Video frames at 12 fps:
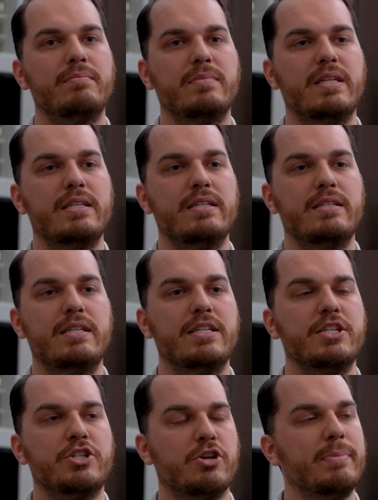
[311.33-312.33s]
the
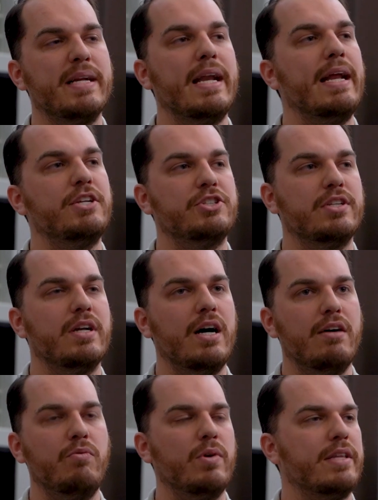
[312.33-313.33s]
determination
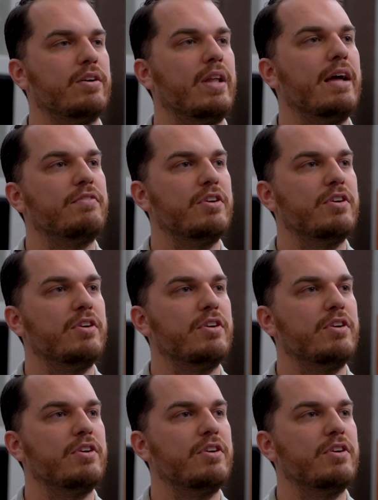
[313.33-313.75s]
of what their life